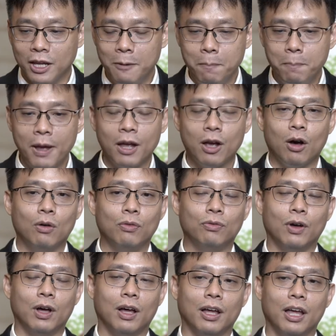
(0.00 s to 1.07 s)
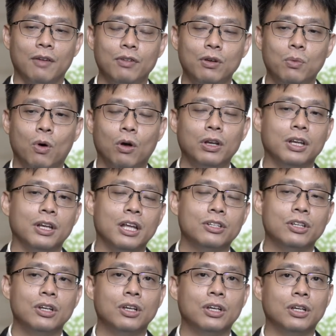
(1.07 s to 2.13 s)
impact of having won the
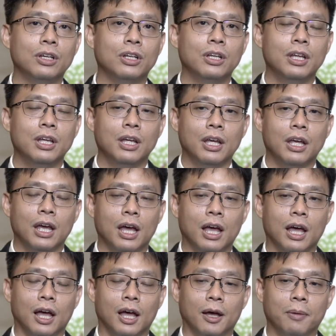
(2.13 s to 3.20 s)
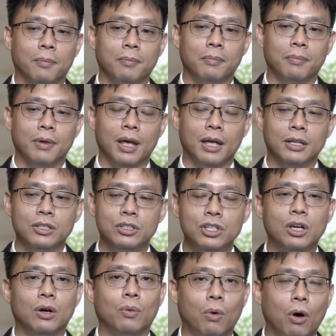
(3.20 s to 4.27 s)
National Energy
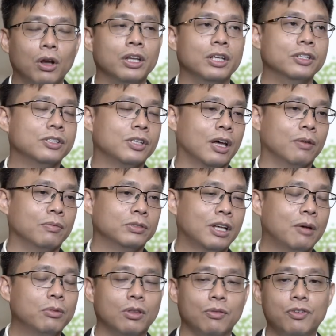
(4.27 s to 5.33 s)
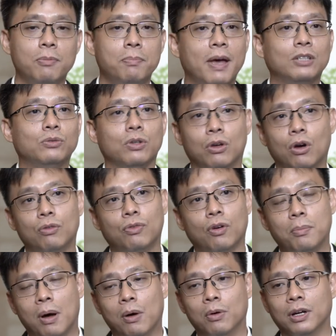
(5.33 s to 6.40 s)
Award is some of the feedbacks we got
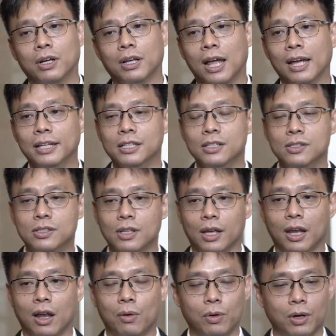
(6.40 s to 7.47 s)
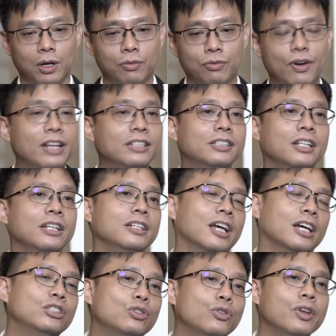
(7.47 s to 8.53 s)
from our clients and our friends in the
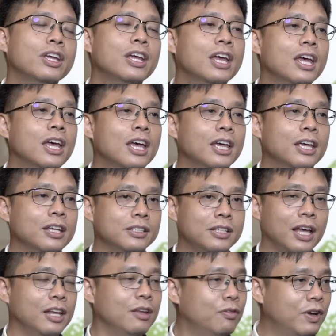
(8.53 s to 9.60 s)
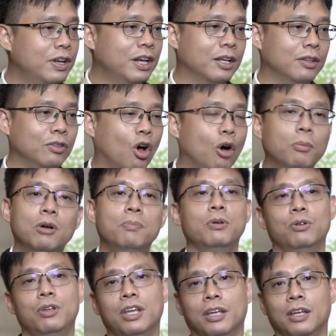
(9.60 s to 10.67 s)
industry is that even a normal
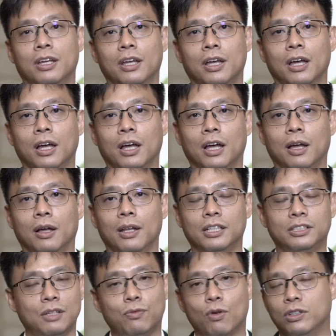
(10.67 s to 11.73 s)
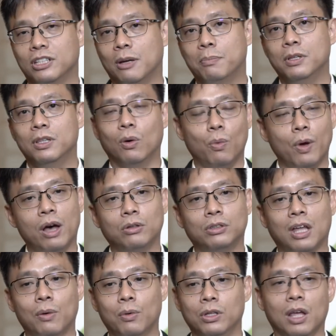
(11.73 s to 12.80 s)
building, let's say for example the Weld
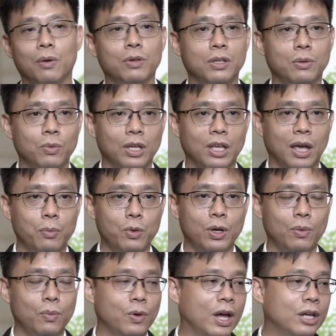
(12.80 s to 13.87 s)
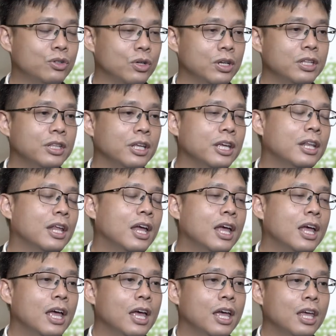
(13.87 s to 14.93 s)
Tower that we actually did,
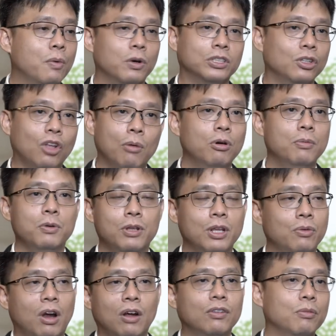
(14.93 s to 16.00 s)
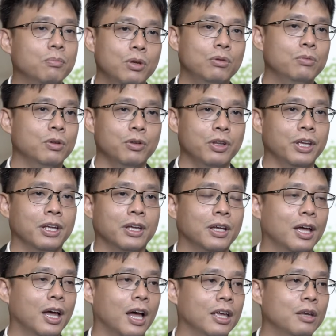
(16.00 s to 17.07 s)
it was a normal building, round-of-the-mill building.
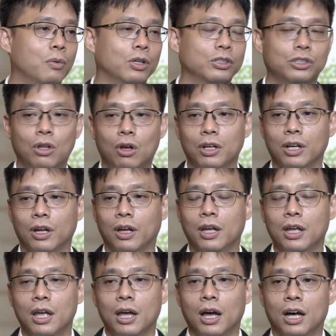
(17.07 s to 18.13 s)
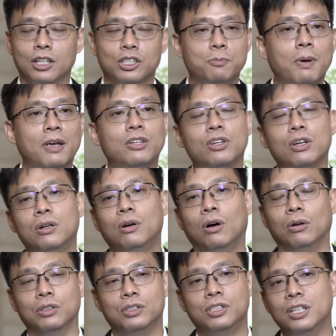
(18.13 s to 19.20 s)
It was not a special
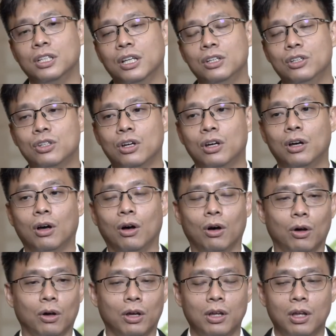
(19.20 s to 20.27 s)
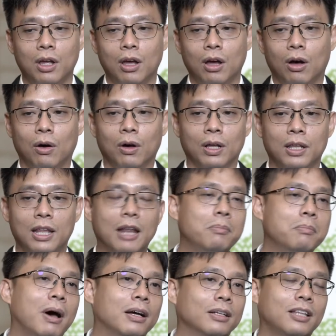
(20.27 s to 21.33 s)
or signature or a
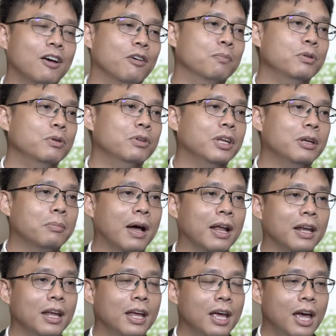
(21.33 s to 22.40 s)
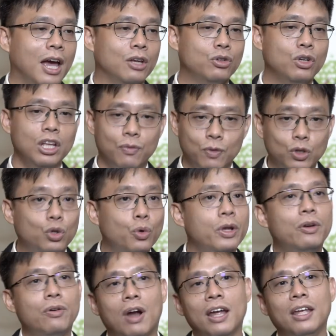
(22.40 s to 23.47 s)
landmark type of building, but actually if we do
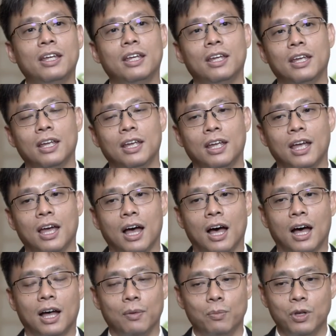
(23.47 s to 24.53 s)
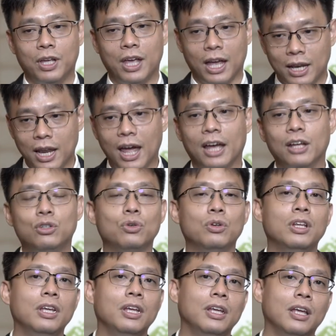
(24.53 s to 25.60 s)
it right, we can
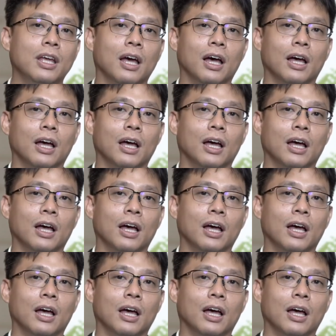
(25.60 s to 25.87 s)
actually